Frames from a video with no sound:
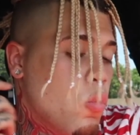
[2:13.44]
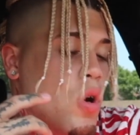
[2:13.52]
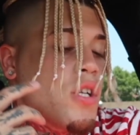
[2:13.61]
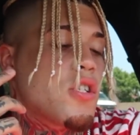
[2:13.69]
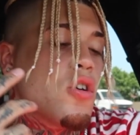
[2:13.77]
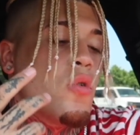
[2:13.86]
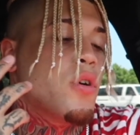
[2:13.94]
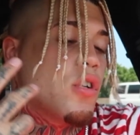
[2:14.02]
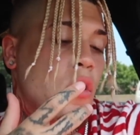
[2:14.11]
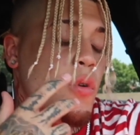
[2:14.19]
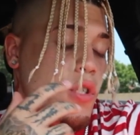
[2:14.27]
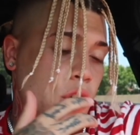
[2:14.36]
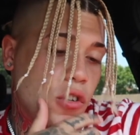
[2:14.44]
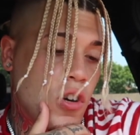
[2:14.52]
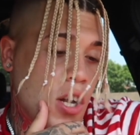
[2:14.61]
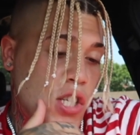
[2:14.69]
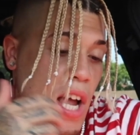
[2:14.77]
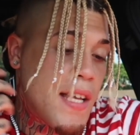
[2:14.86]
What's going on with your
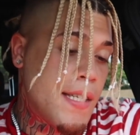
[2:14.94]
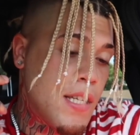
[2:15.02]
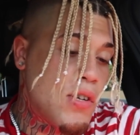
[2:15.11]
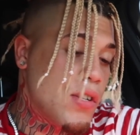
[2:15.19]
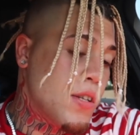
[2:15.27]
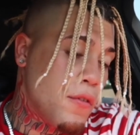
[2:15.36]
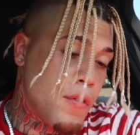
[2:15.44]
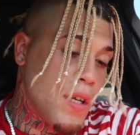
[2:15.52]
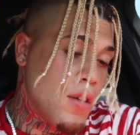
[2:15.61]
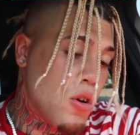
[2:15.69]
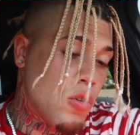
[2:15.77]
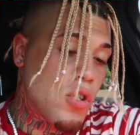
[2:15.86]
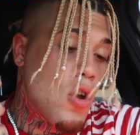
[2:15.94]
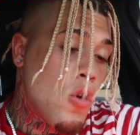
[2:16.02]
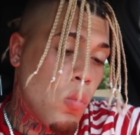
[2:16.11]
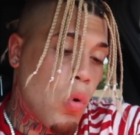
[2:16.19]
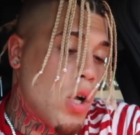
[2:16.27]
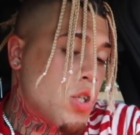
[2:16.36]
crush? I seen her in the videos.
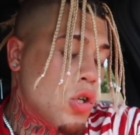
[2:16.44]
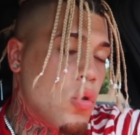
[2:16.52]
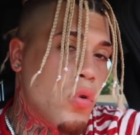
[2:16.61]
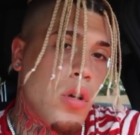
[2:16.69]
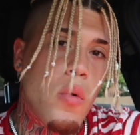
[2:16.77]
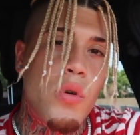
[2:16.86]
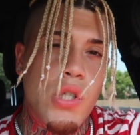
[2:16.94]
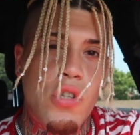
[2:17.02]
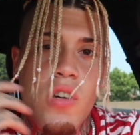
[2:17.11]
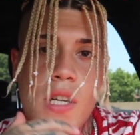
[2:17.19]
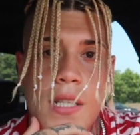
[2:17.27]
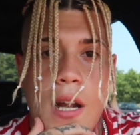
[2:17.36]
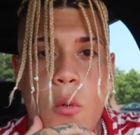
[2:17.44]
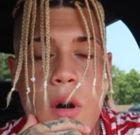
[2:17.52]
What's going on with your crush? And I